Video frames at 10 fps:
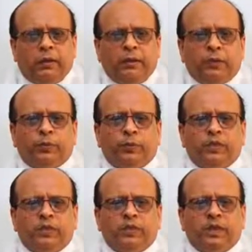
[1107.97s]
This
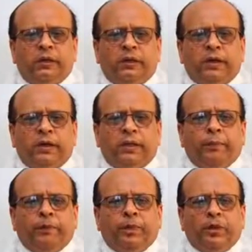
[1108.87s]
procedure,
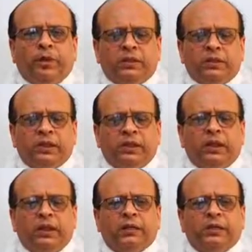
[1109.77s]
the
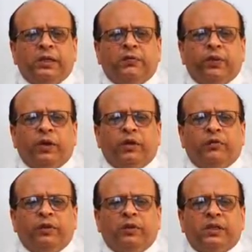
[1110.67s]
second is
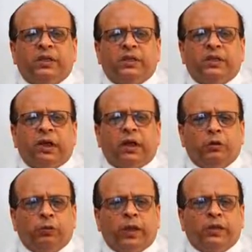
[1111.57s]
definitive resection
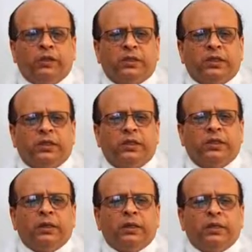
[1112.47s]
arthroplasty.
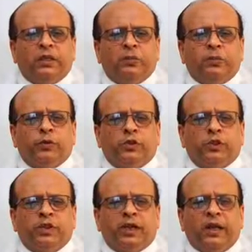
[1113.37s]
This
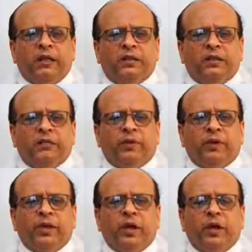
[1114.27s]
procedure has a
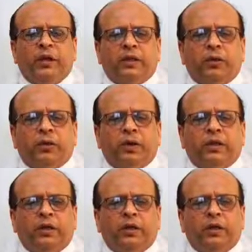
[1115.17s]
very high cure
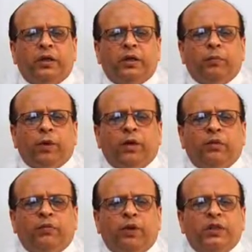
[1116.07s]
rate, but
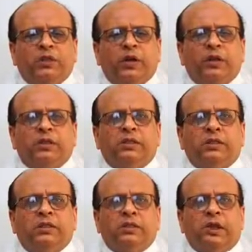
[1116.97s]
the functional
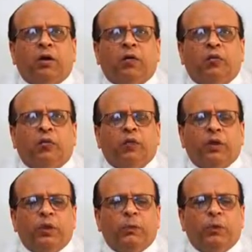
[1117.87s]
results are often
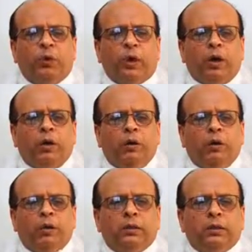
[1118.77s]
very poor.
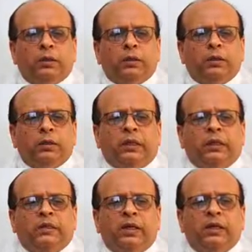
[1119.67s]
The
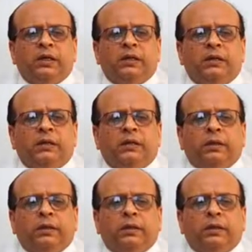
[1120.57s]
result,
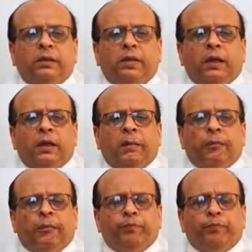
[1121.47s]
that